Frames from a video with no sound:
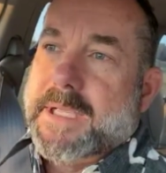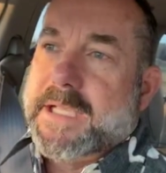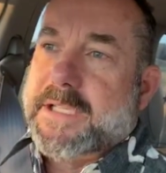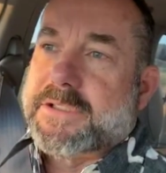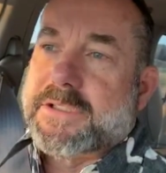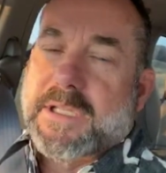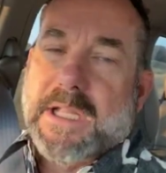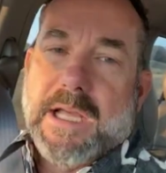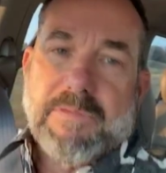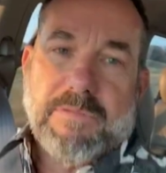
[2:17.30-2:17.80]

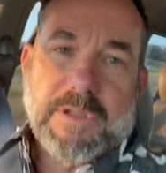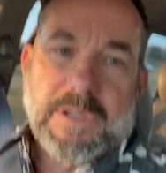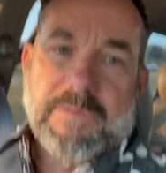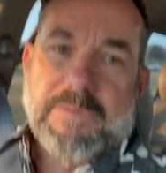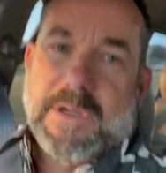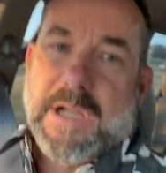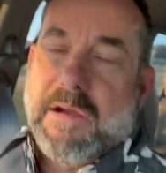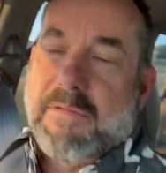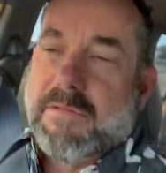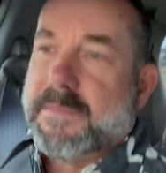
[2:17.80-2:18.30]
each level
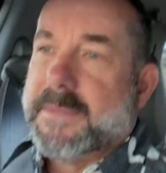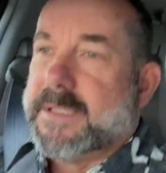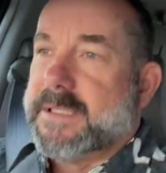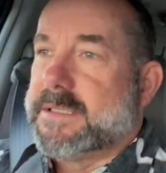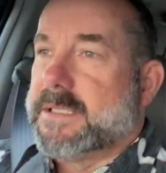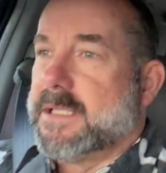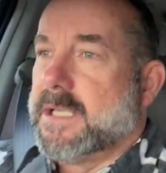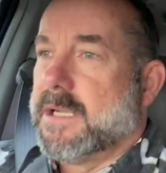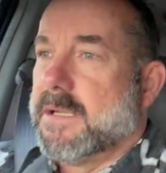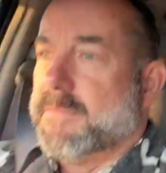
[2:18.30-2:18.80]
of
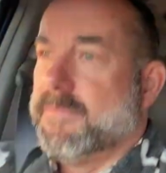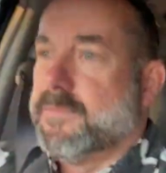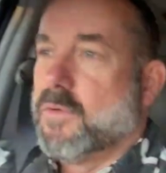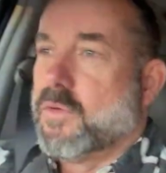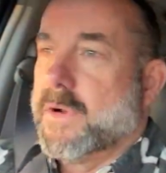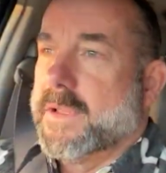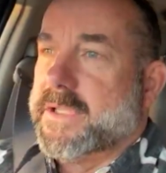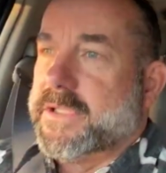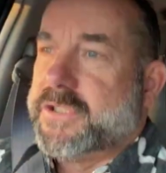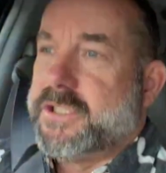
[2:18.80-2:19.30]
government,
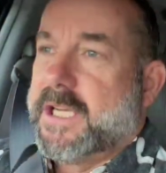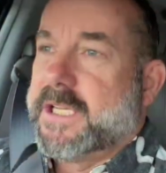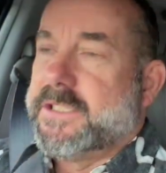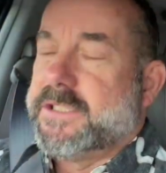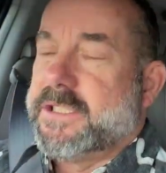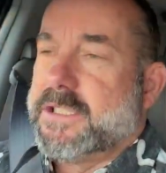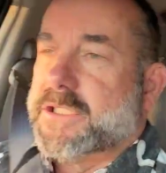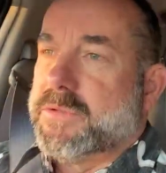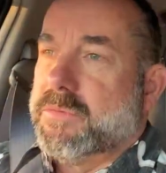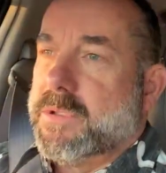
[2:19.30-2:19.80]
where the
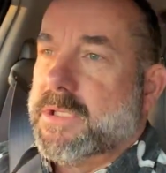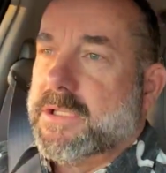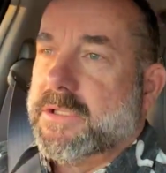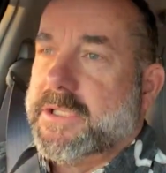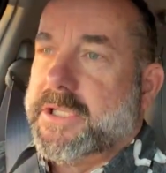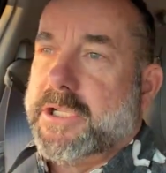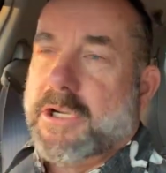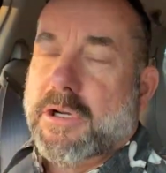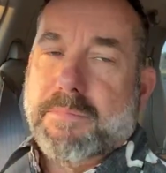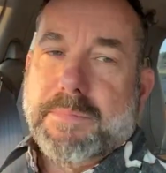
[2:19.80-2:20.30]
judges
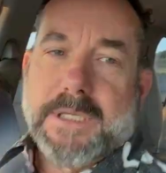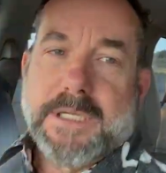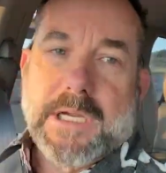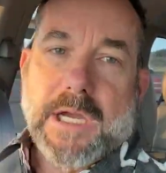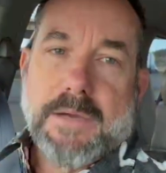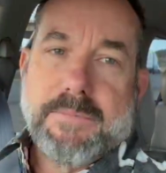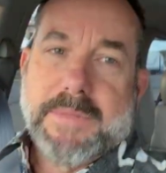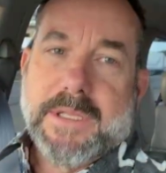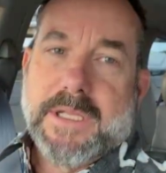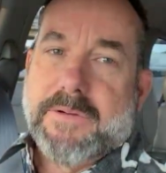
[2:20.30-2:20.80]
will, you know,
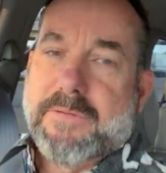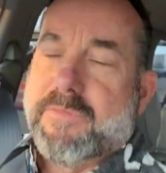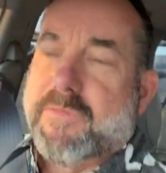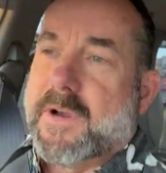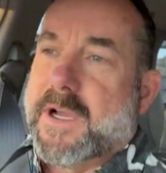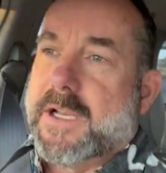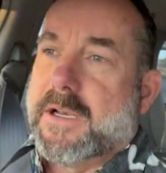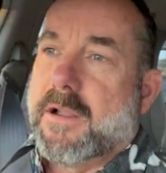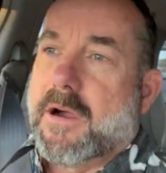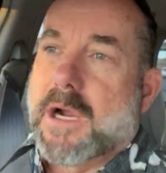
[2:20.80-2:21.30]
become the
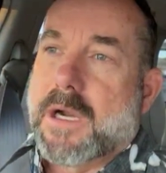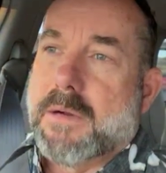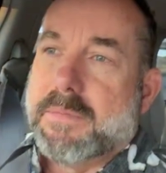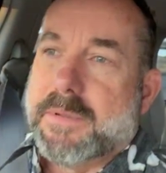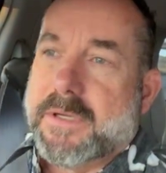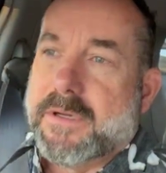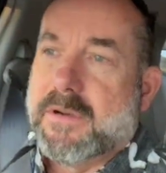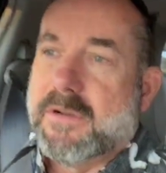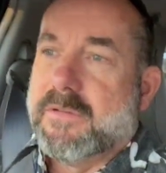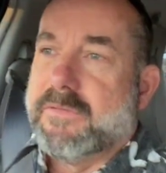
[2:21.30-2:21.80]
final
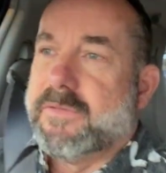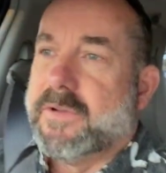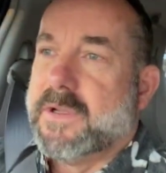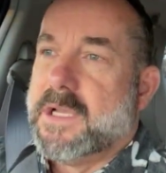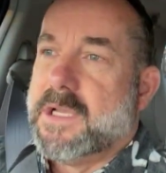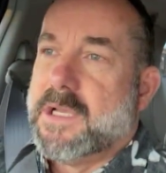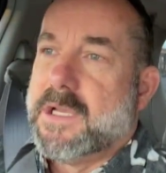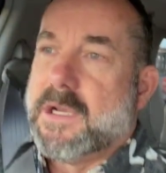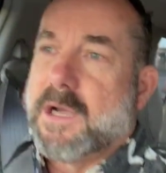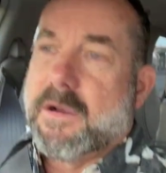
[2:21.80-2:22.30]
arbiter
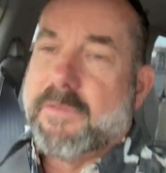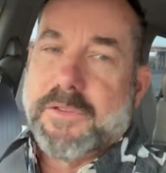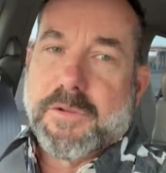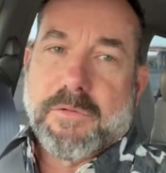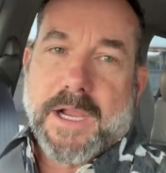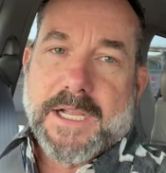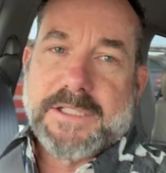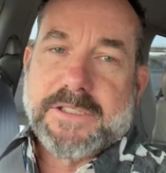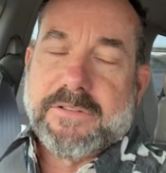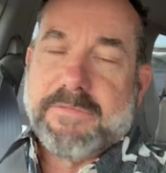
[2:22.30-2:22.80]
of
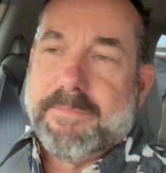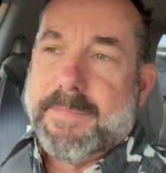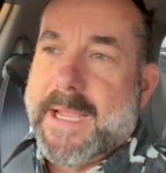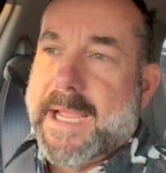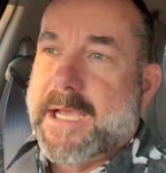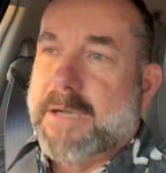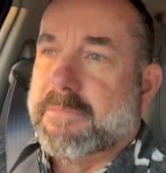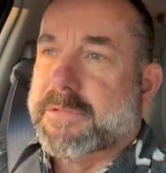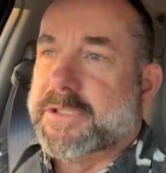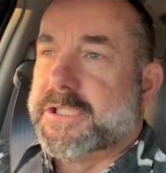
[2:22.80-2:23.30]
the rights of
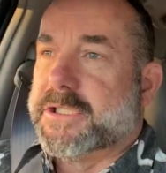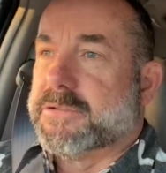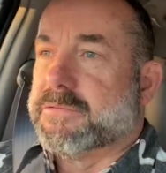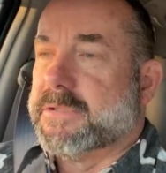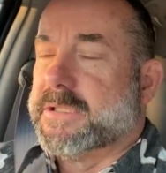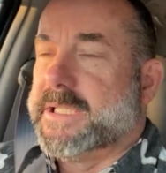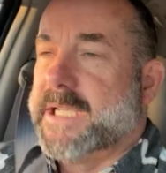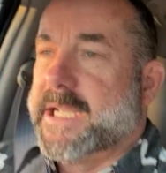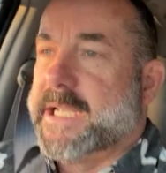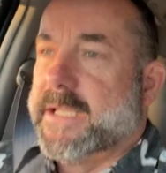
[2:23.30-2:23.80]
man, which is
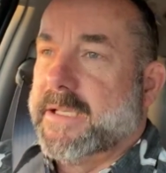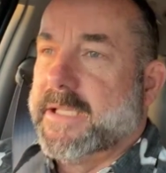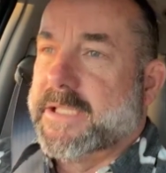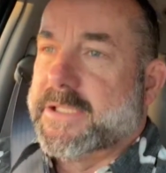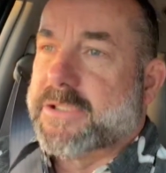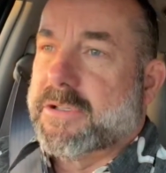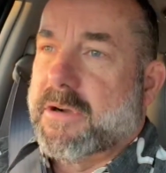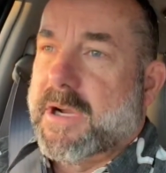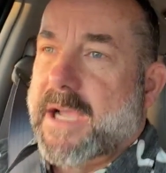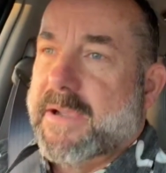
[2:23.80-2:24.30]

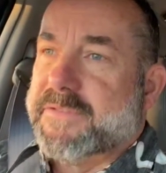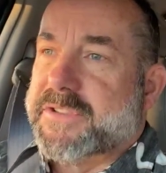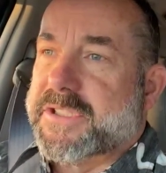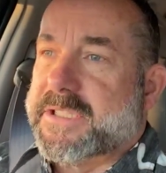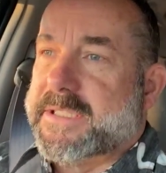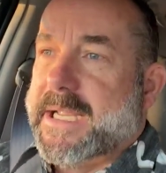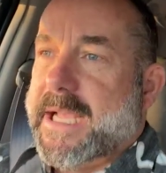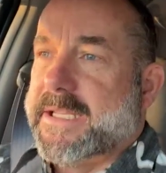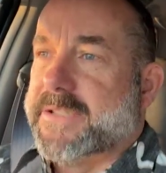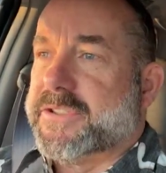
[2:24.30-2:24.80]
ridiculous, or have
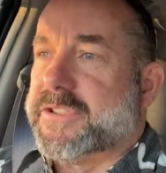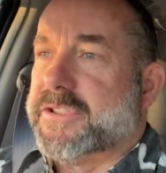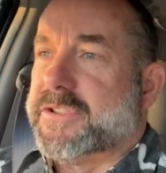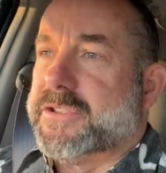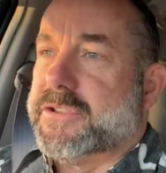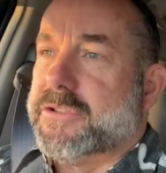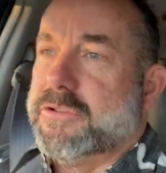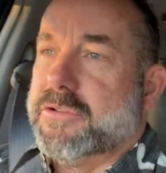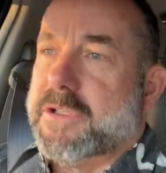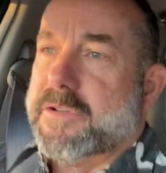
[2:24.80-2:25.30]

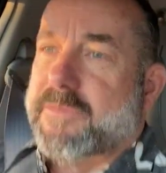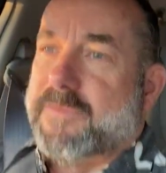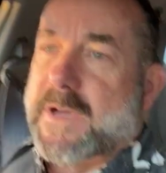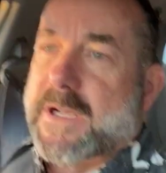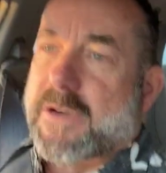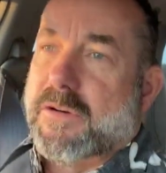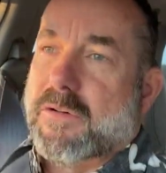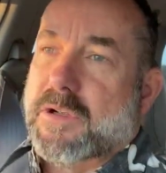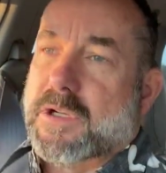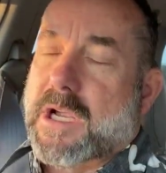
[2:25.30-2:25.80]
states sue the
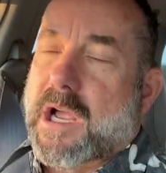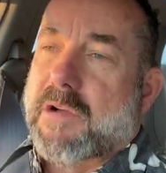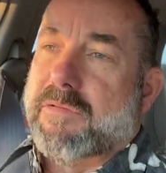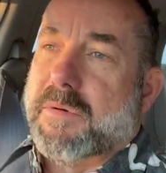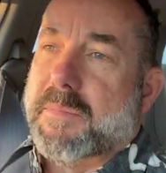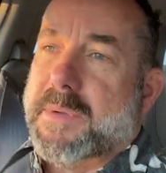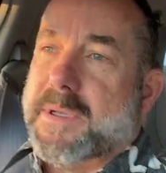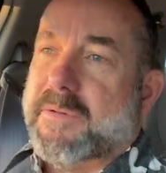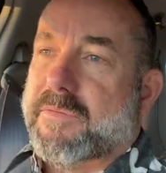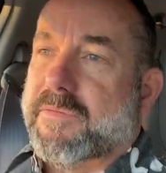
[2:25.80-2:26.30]
federal
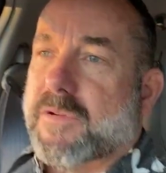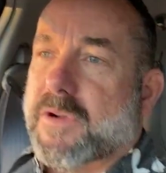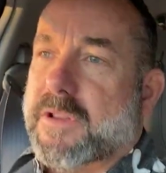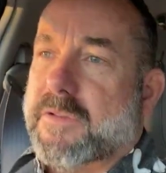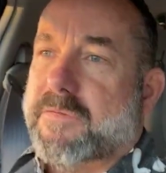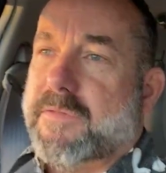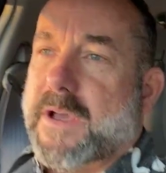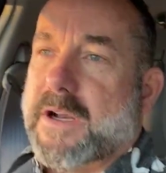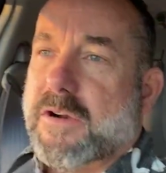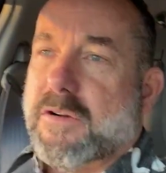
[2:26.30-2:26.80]
government
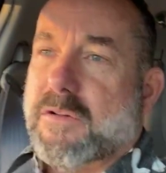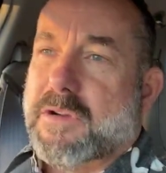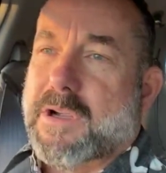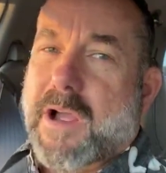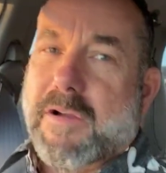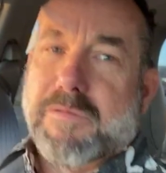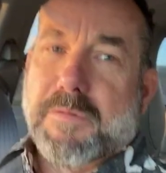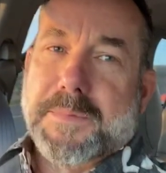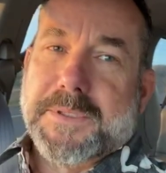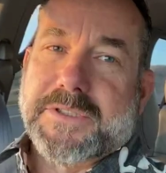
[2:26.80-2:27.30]
for the federal
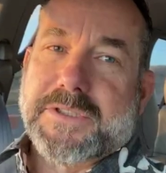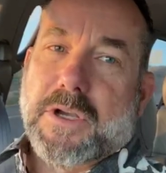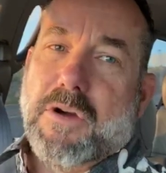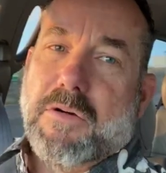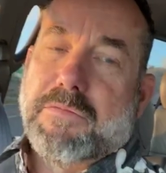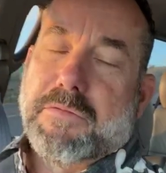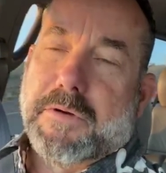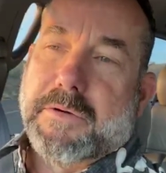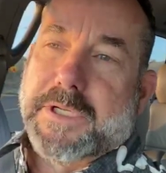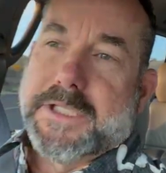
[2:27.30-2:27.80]
government's
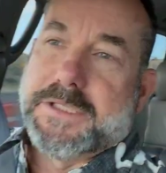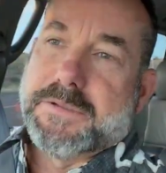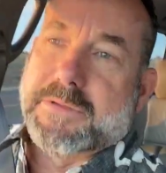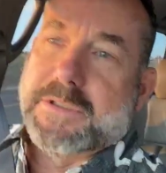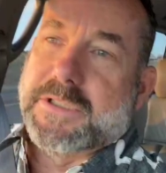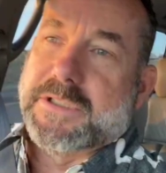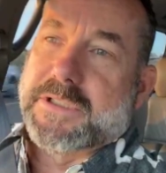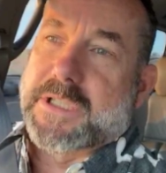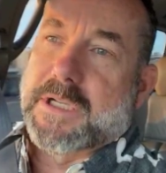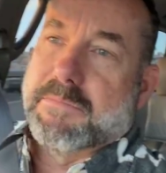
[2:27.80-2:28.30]

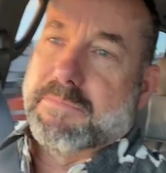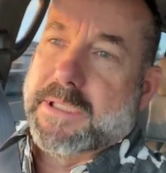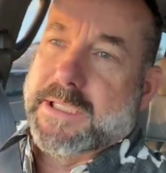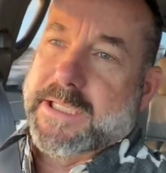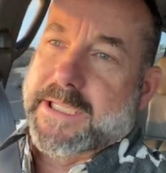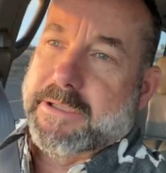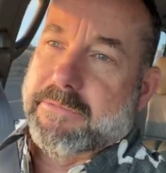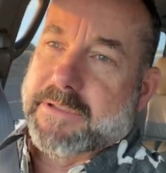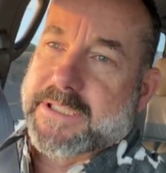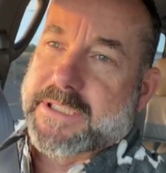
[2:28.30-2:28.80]
overreach, which is
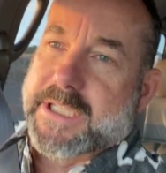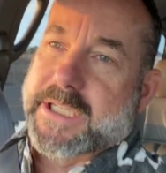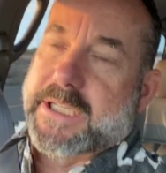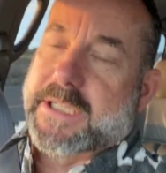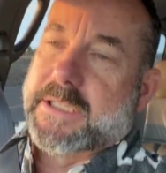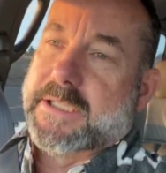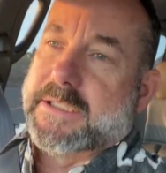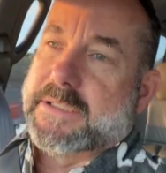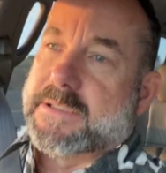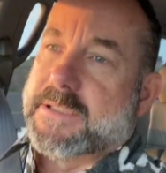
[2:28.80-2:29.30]
completely
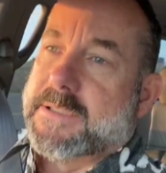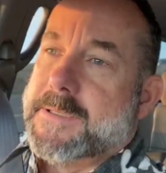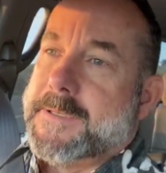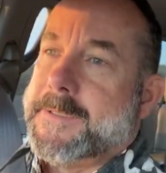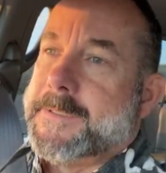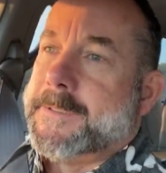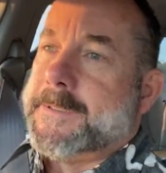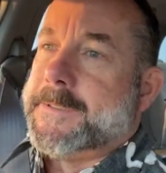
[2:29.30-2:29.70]
ridiculous.